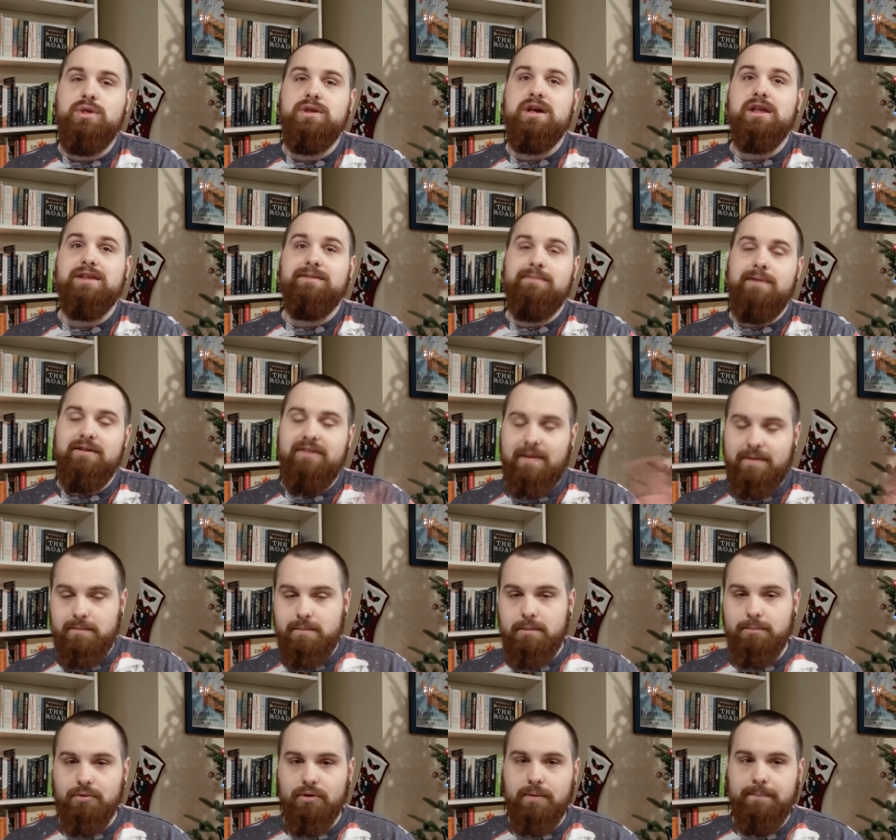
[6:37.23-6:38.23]
the death of my family
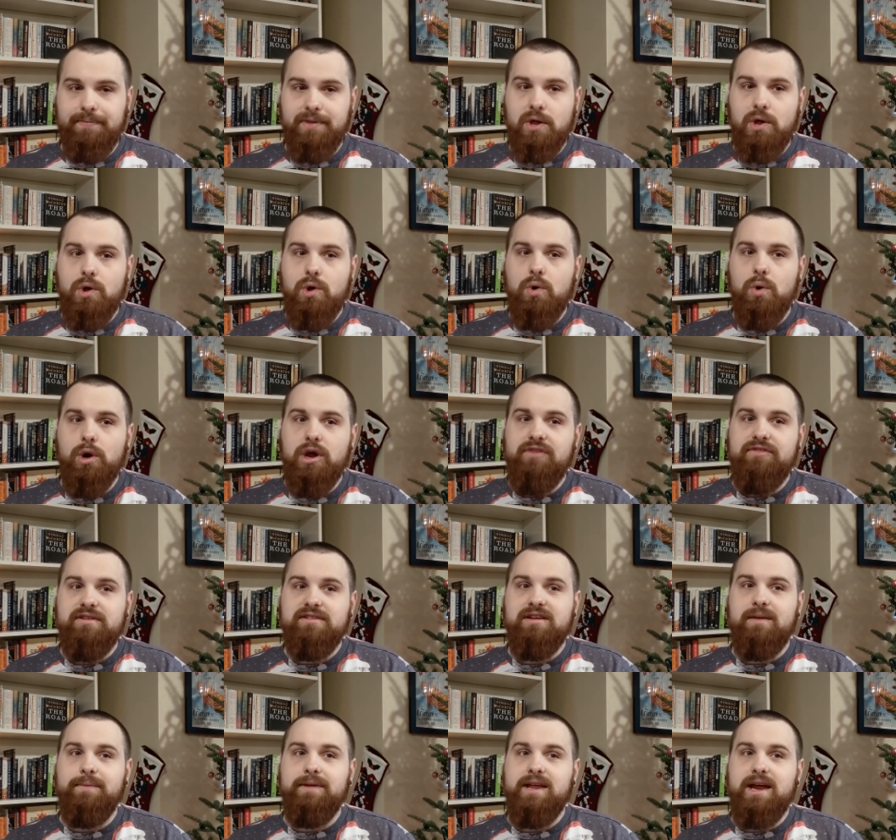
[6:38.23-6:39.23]
member, or
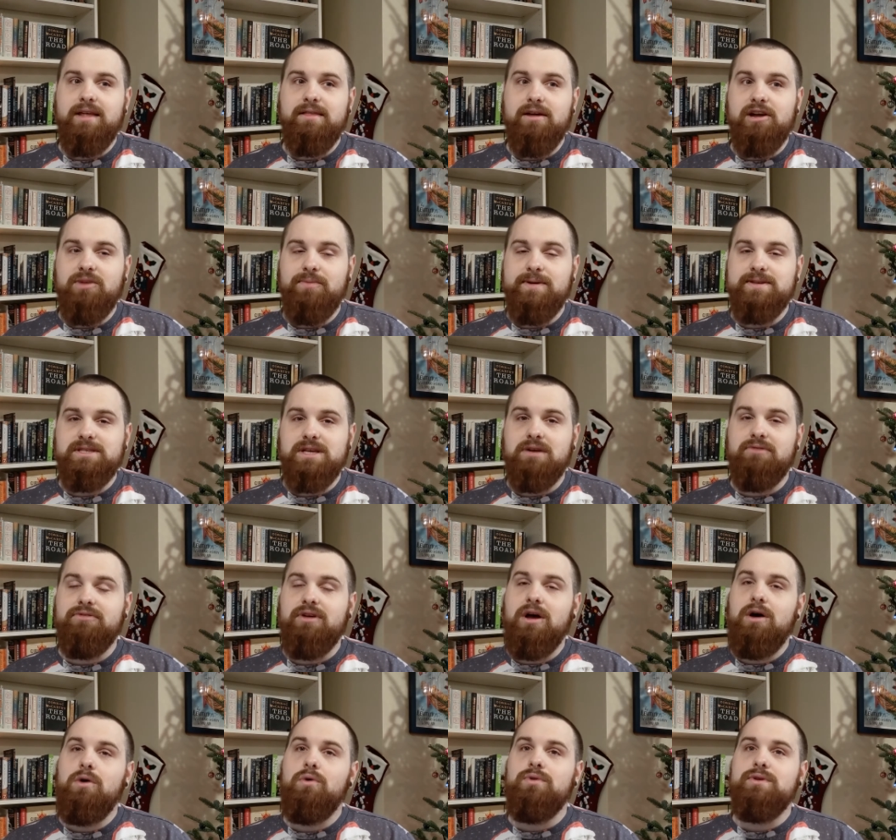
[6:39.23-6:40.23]
even something I thought to myself,
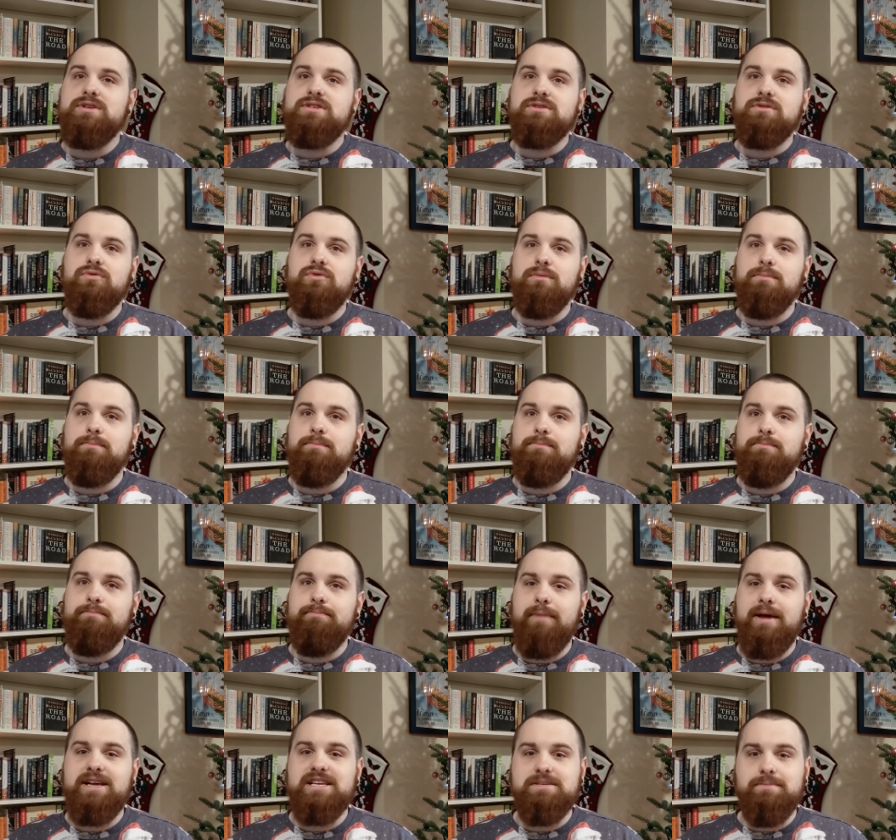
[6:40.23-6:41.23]
oh, this
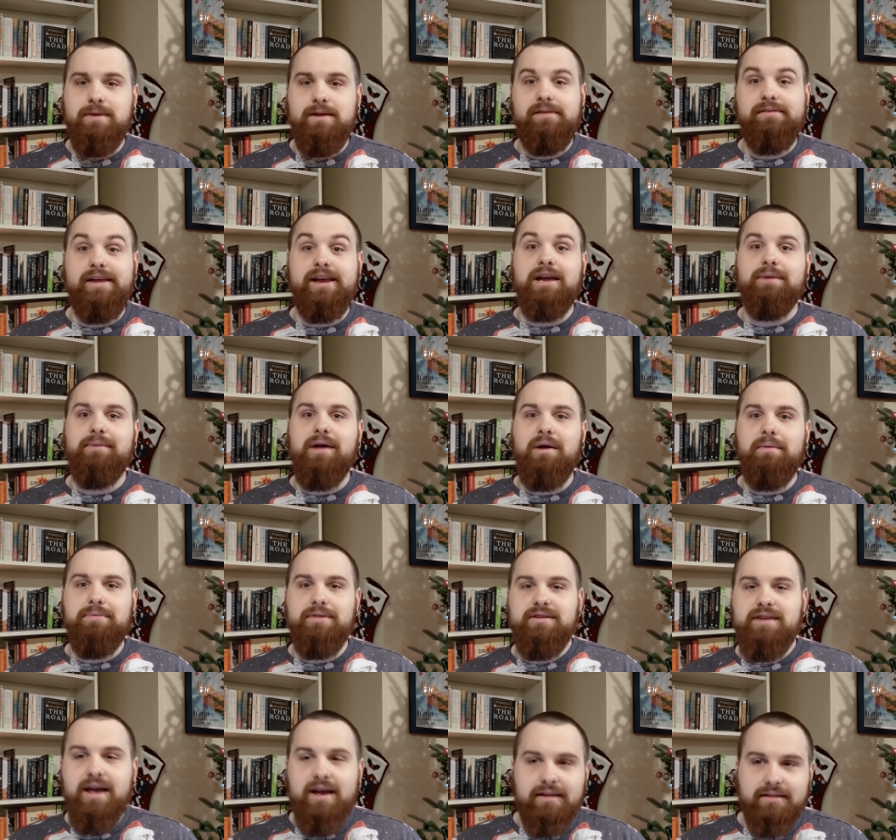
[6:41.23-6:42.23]
makes me think
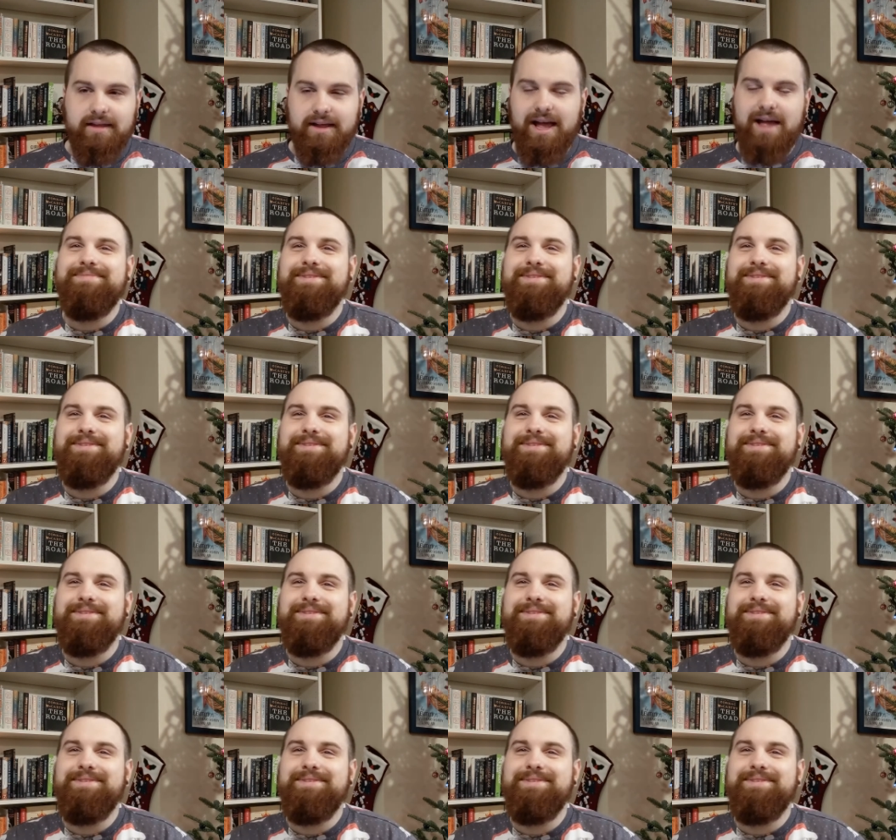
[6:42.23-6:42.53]
about the death.